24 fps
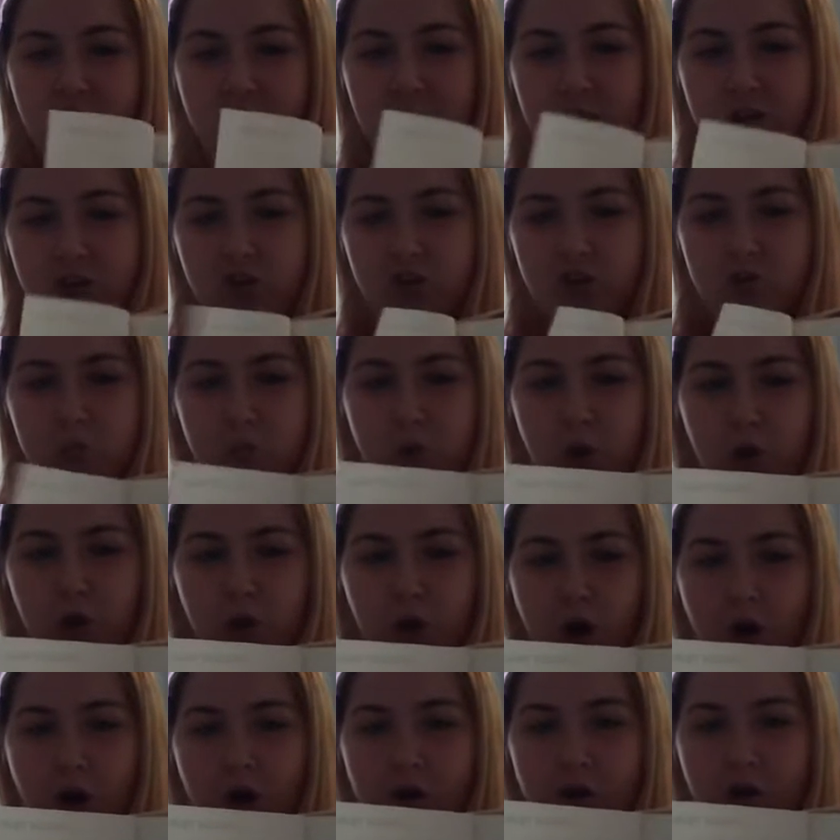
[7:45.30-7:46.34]
I could just pull
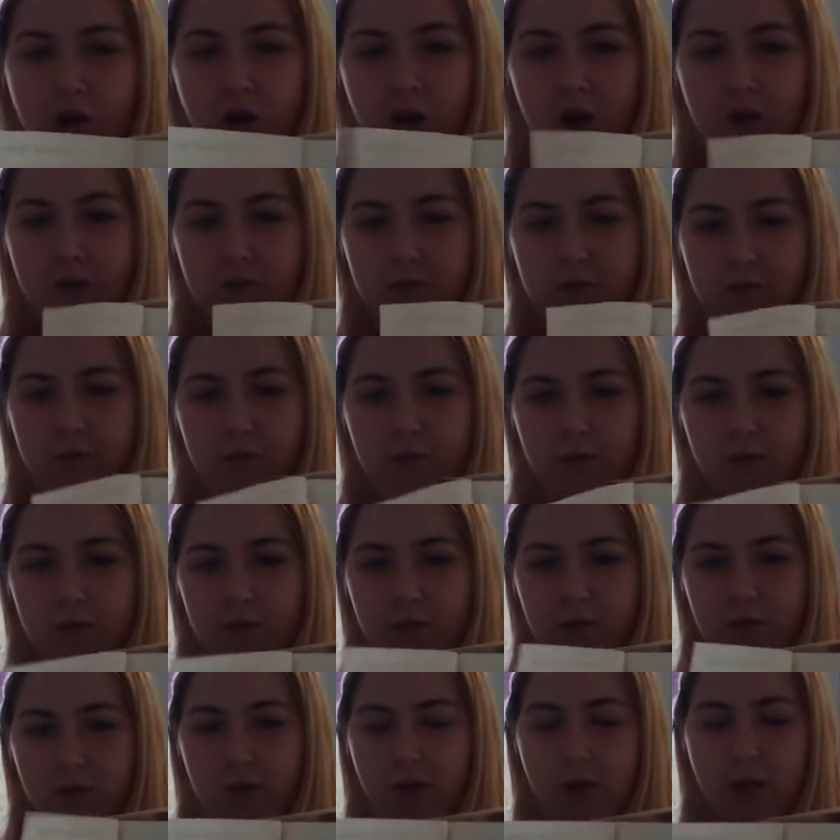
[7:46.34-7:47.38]
it out and
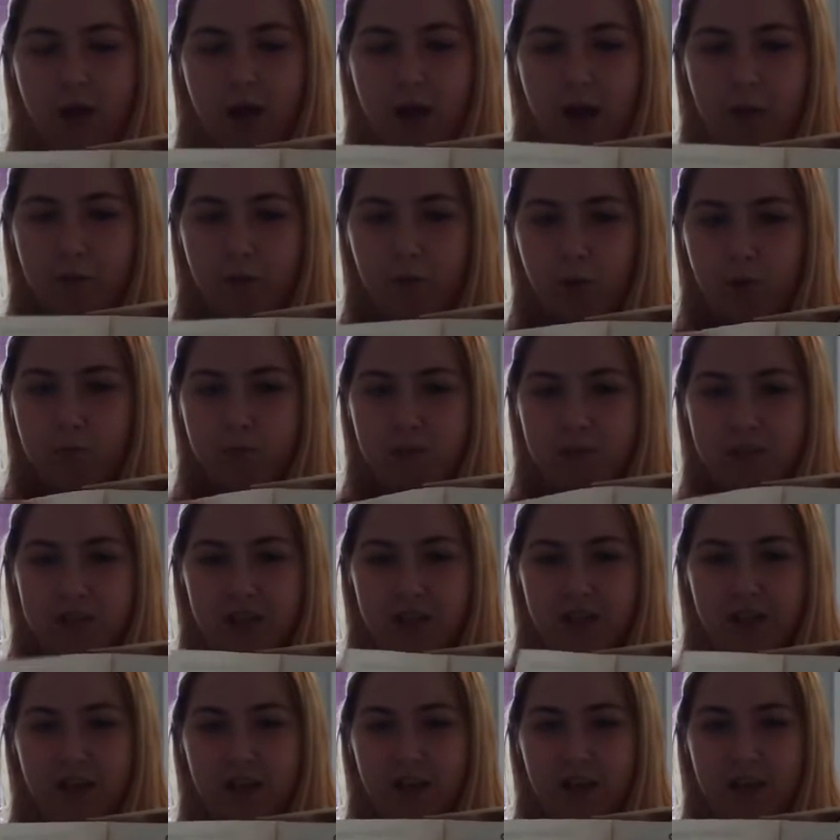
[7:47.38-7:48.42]
I'm not
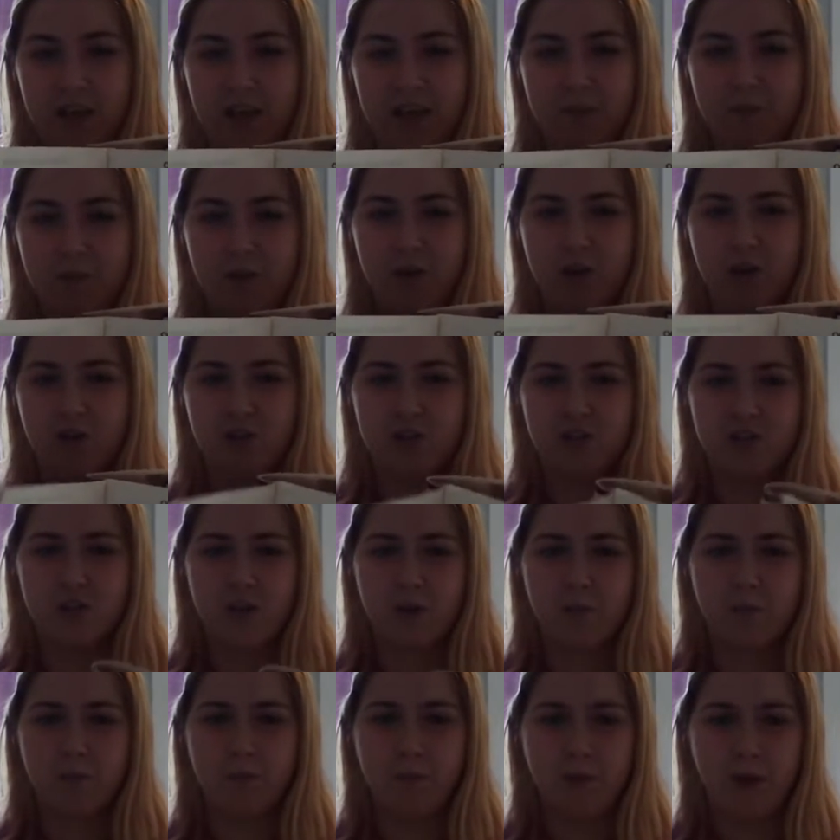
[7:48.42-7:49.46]
missing anything, because
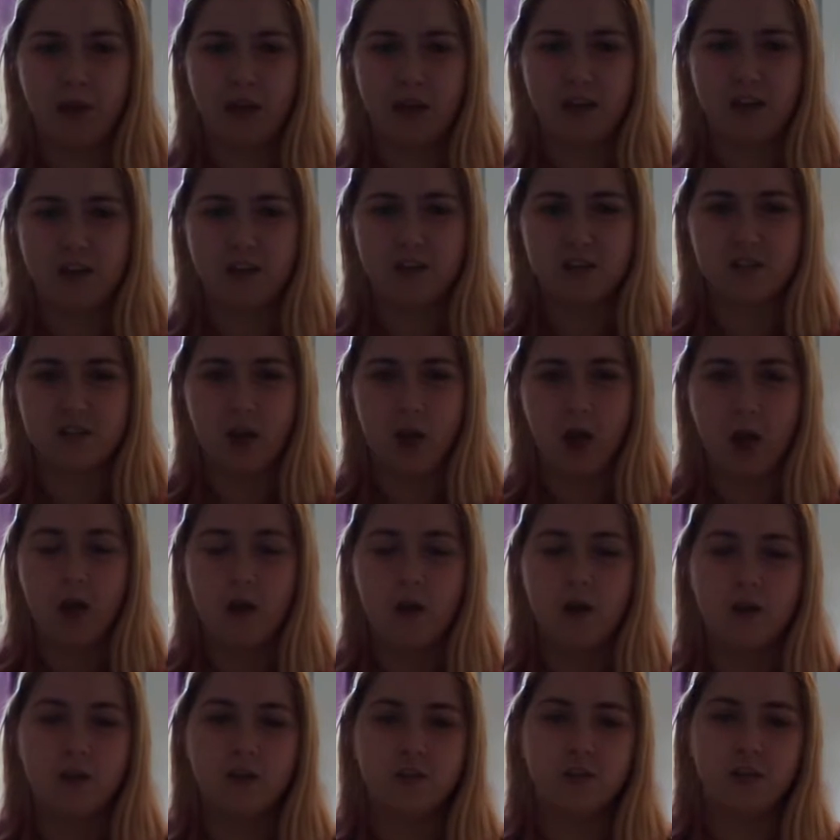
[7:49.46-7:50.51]
some pages,
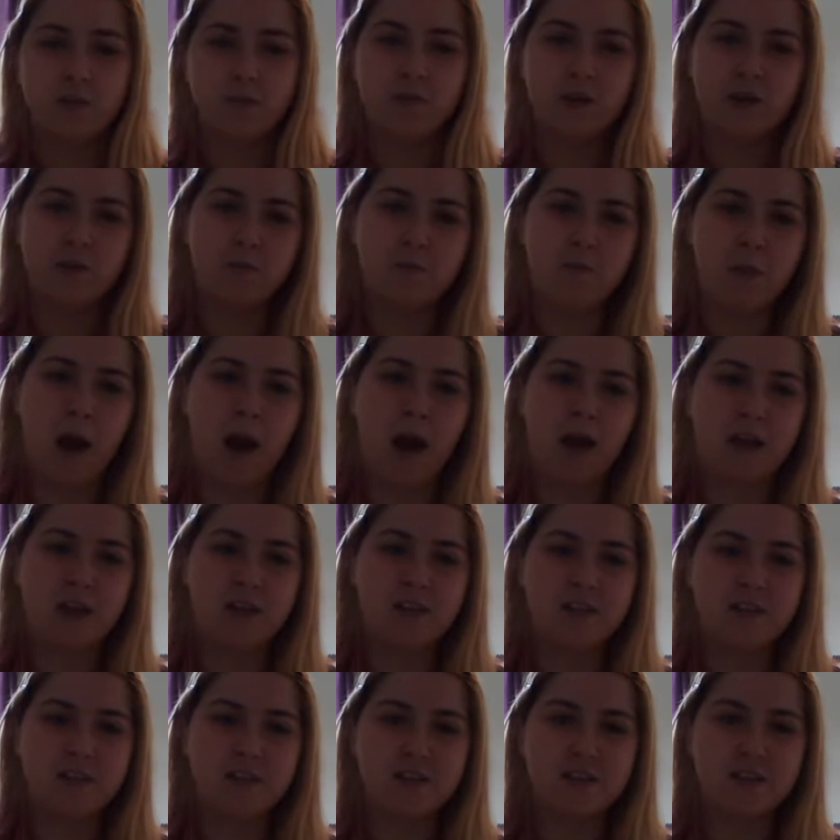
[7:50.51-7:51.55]
some like
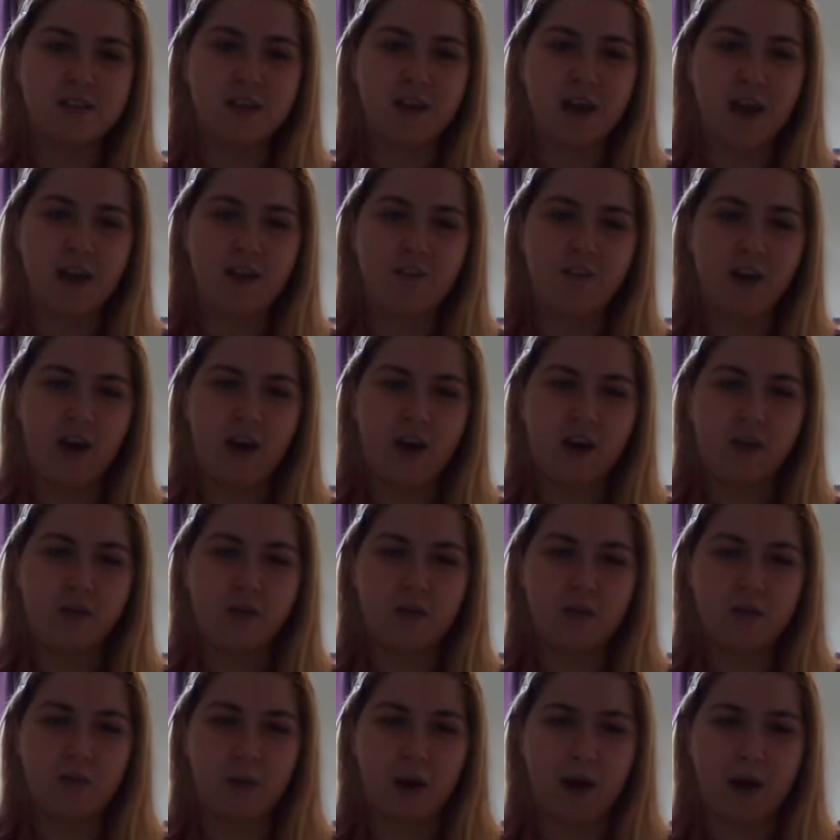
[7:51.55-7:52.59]
magazines that I've had
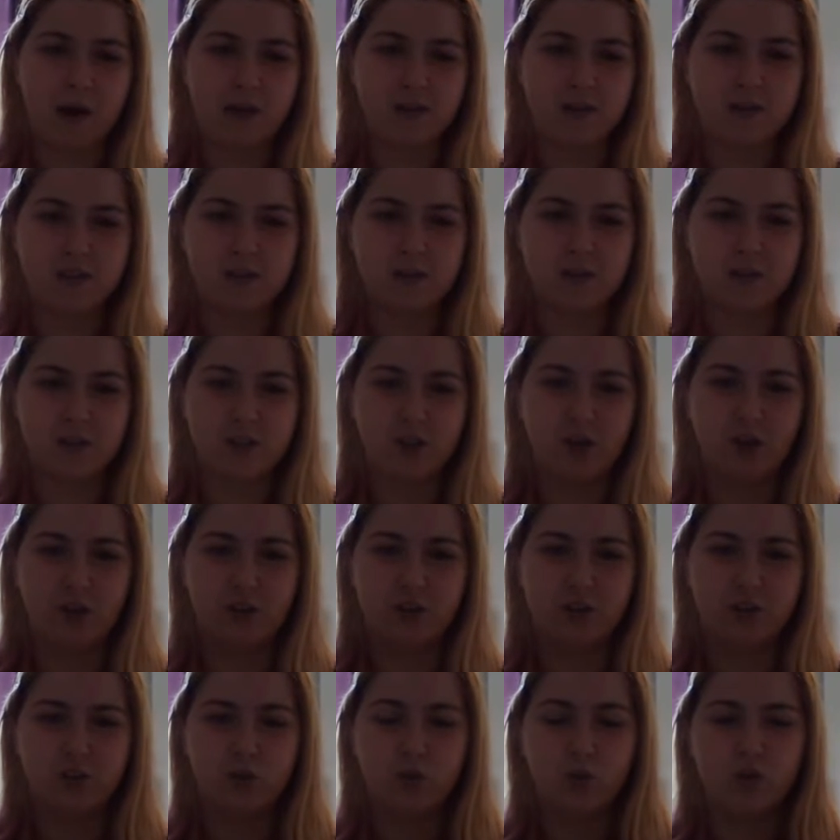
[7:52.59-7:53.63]
in the past that
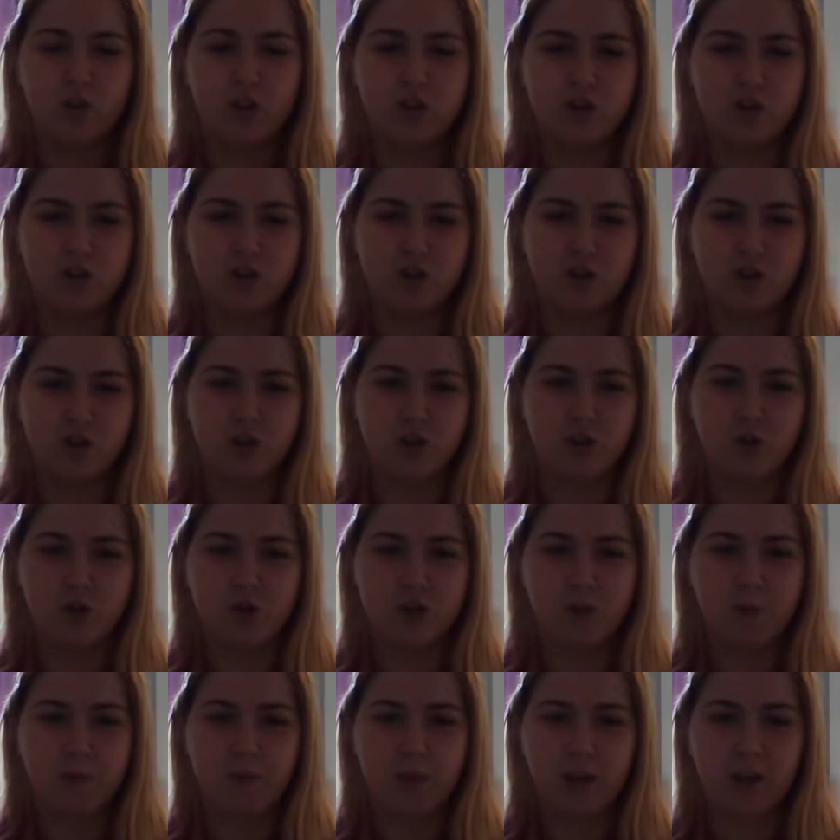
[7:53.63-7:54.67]
told you to do
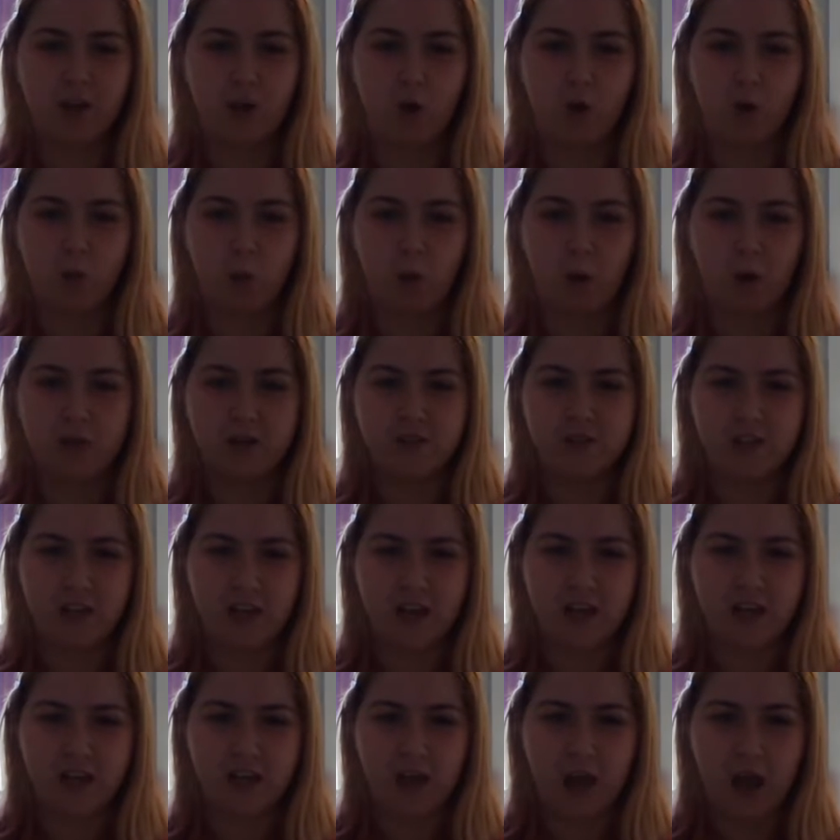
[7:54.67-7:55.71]
something on one
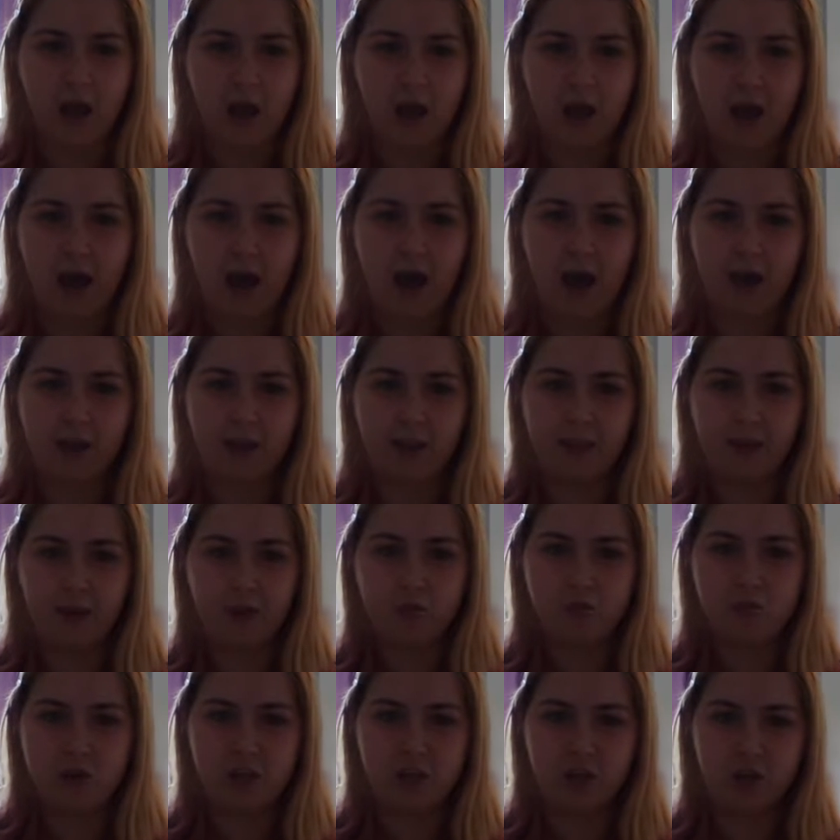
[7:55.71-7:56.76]
side had like a
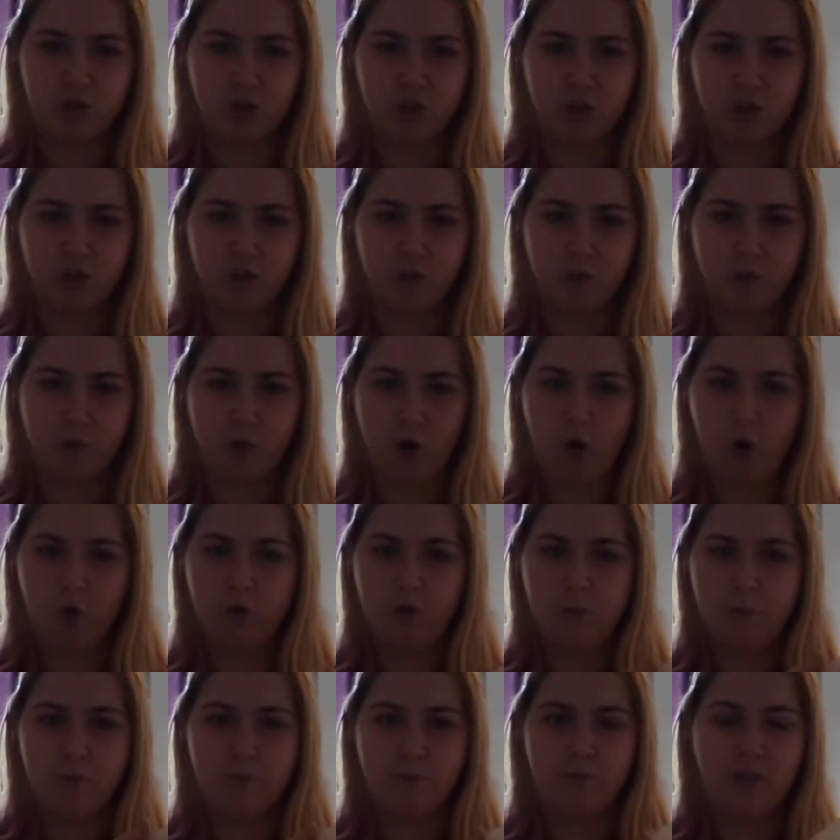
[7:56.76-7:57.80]
really good on
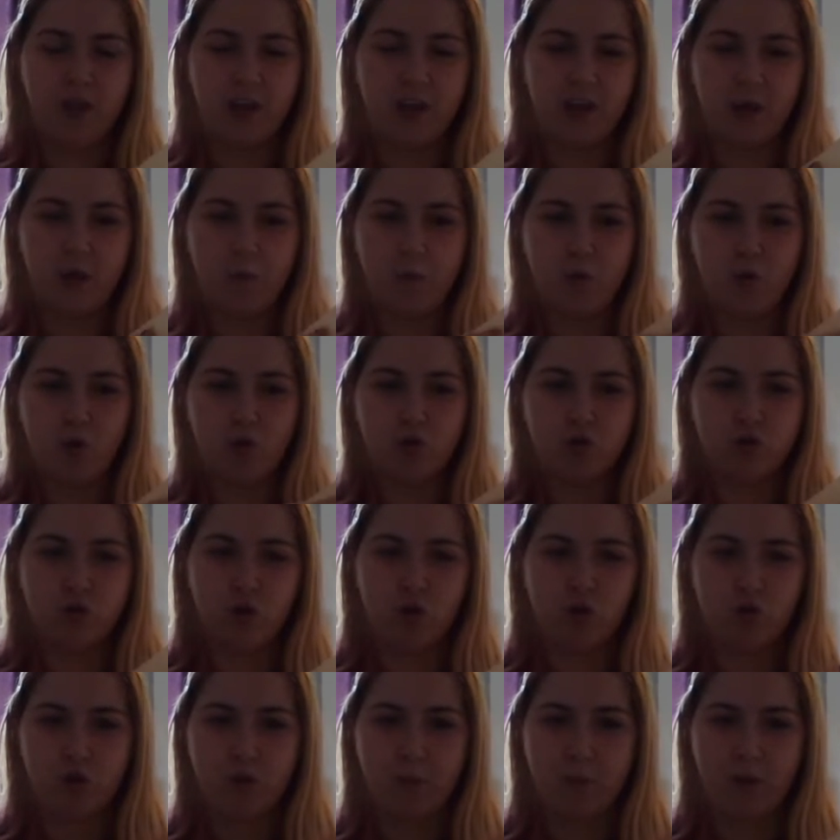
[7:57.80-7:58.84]
the, like a poster
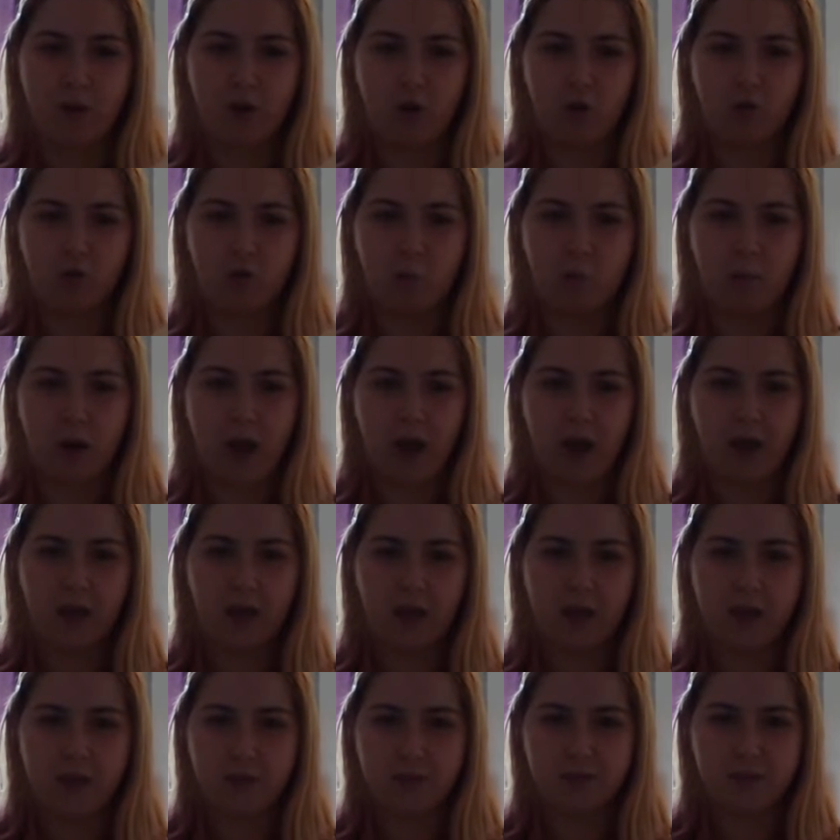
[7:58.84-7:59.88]
or something on the
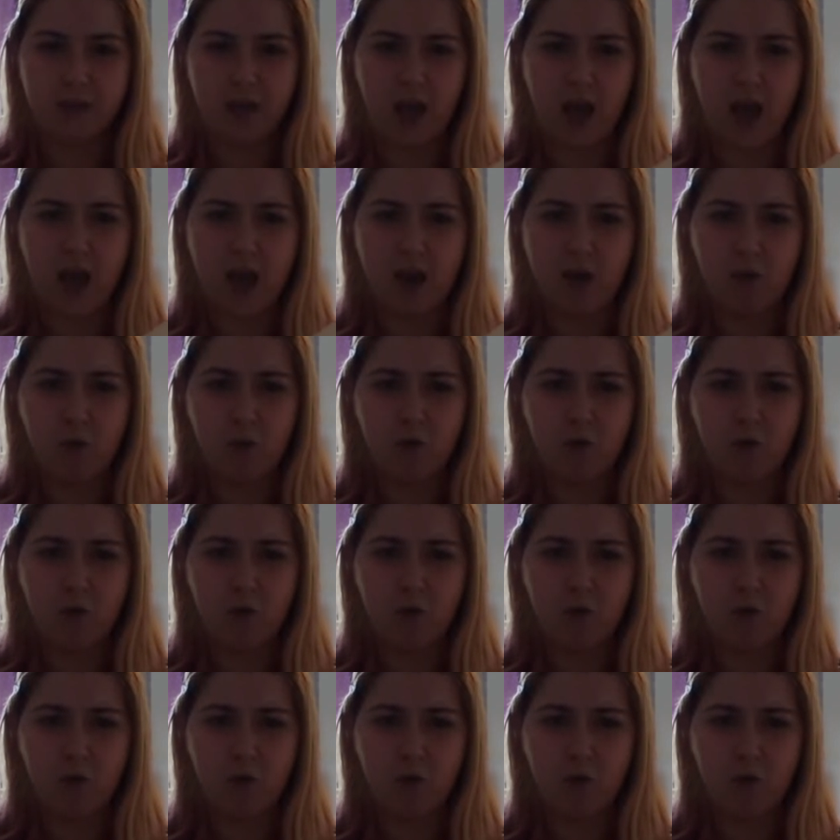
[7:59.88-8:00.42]
back, and I was like, I don't